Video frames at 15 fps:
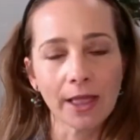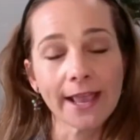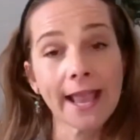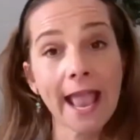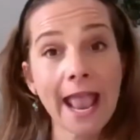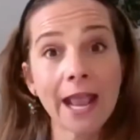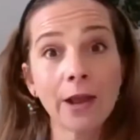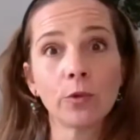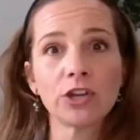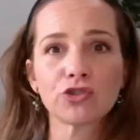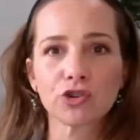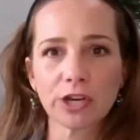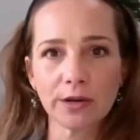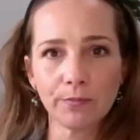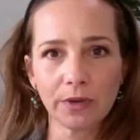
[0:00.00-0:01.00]
like hey we
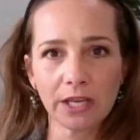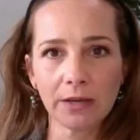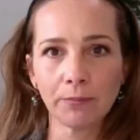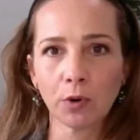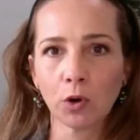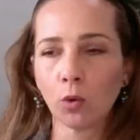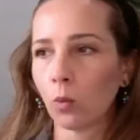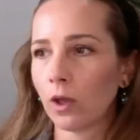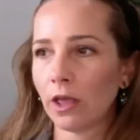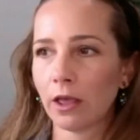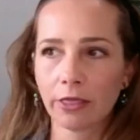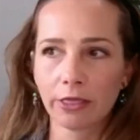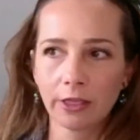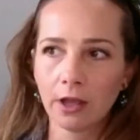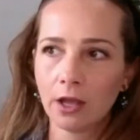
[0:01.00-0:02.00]
treat people
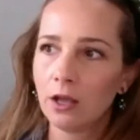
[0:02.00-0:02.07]
with